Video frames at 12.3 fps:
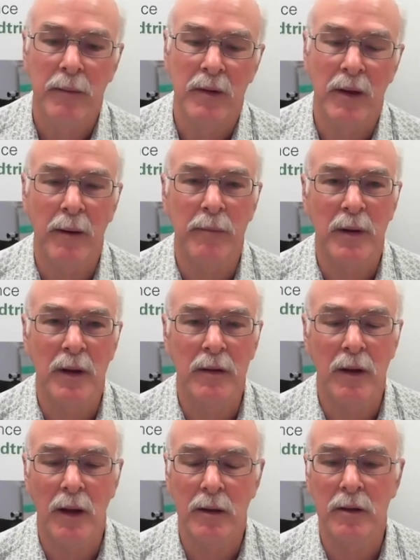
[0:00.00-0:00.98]
yep. And,
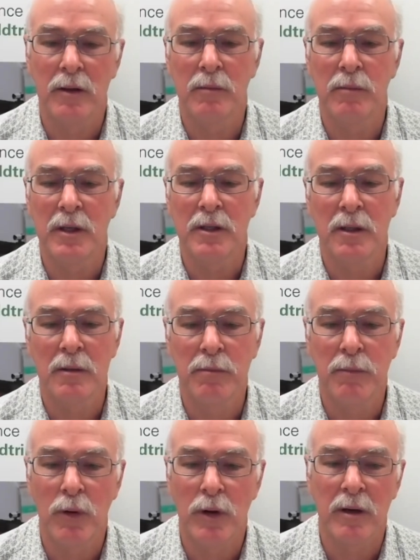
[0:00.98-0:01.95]
and you
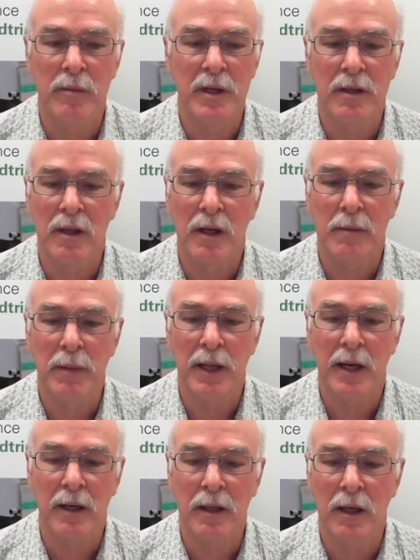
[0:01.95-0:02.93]
mentioned putting them in the
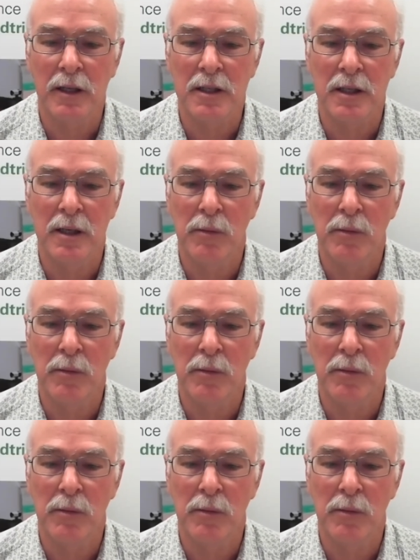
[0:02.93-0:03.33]
plant collection,